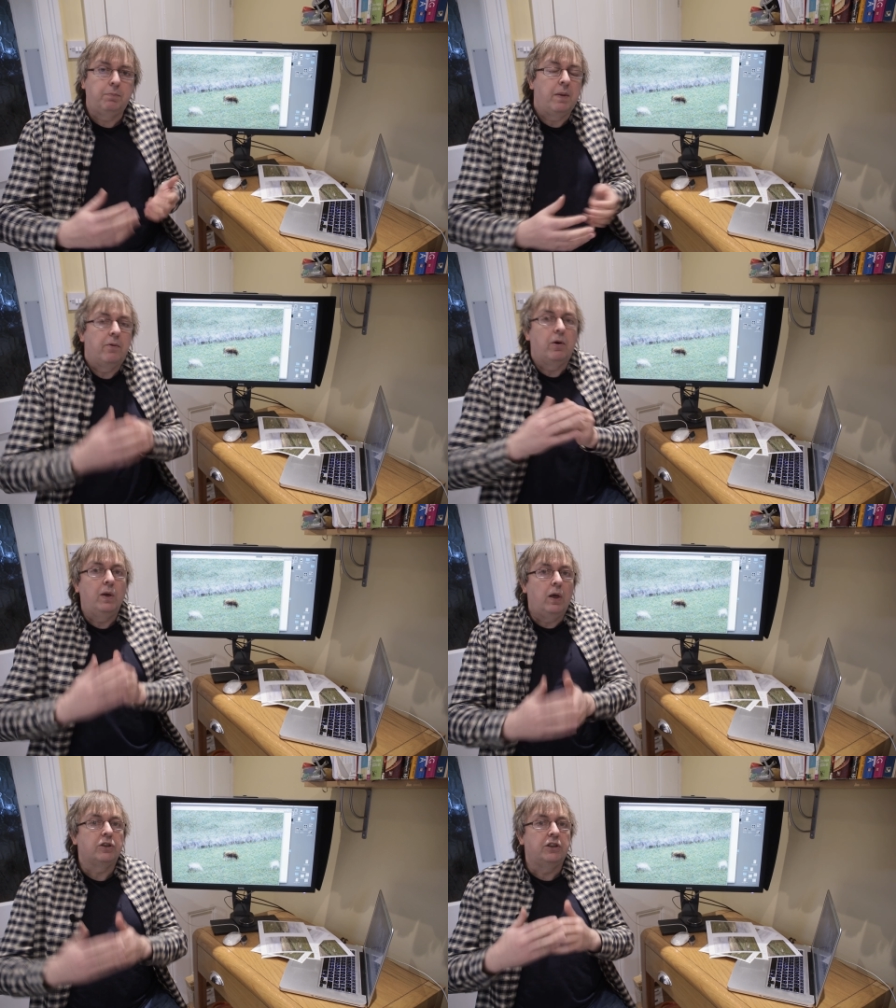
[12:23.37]
But there are
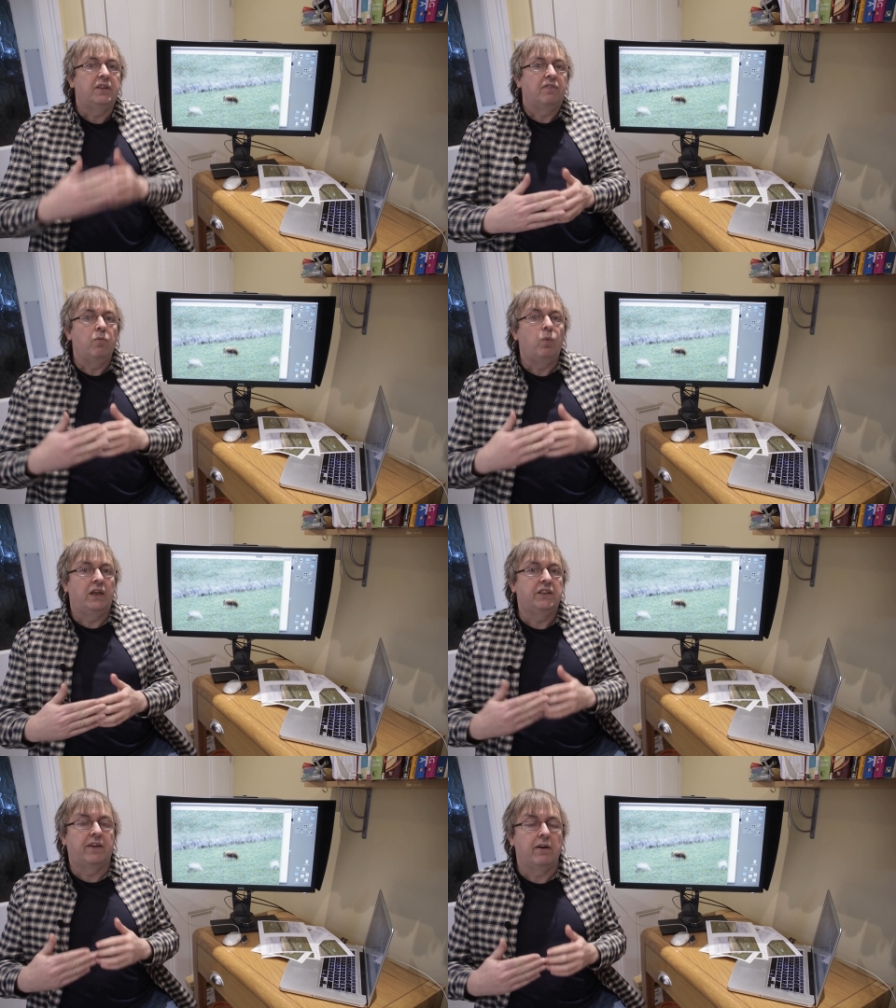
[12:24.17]
lots of different
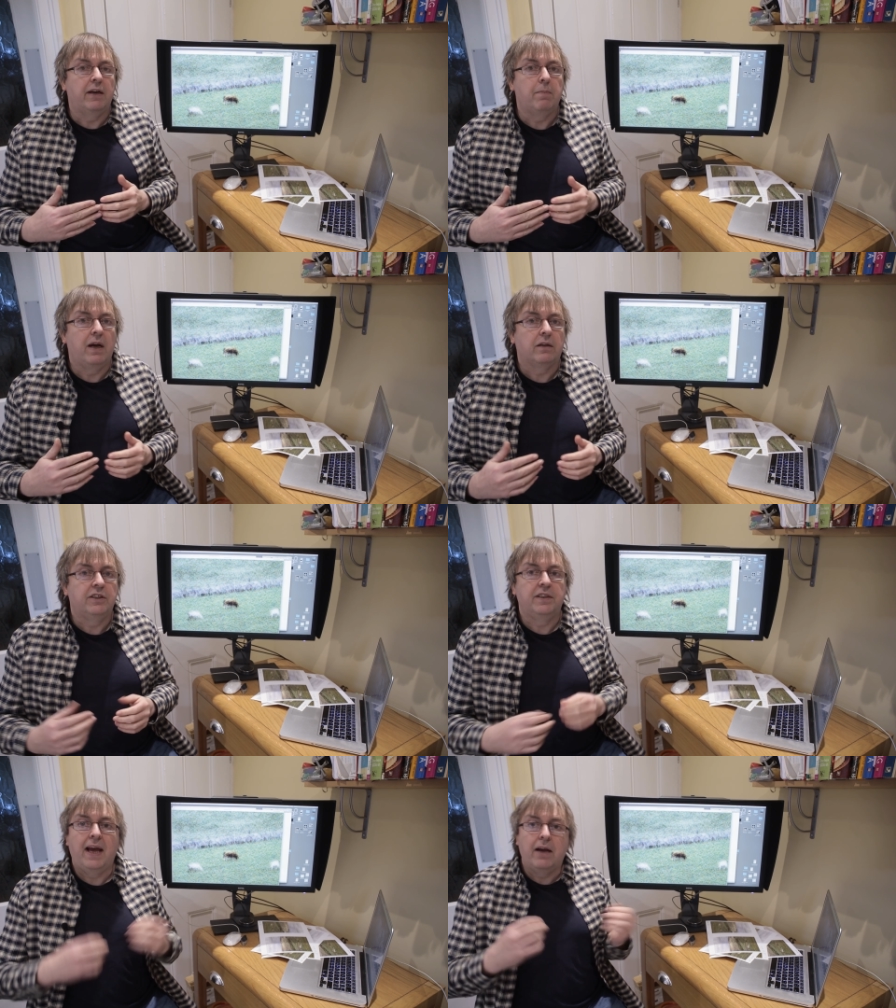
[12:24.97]
ways of going about
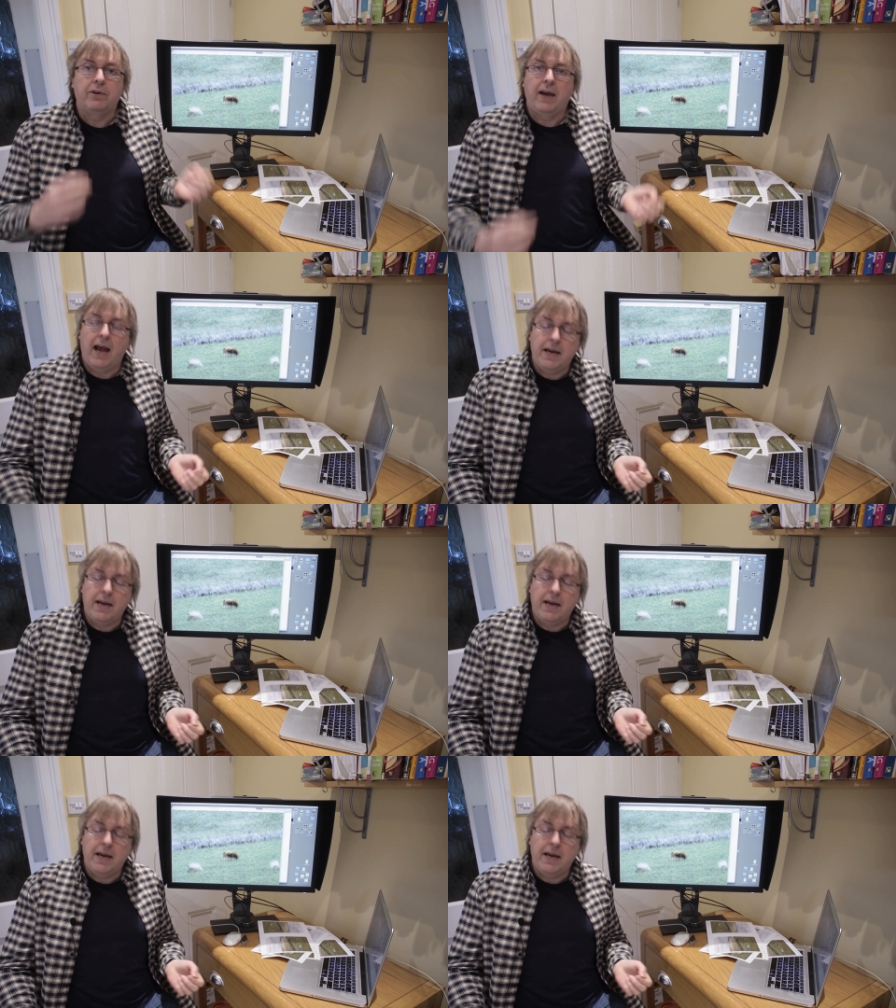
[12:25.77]
it and how you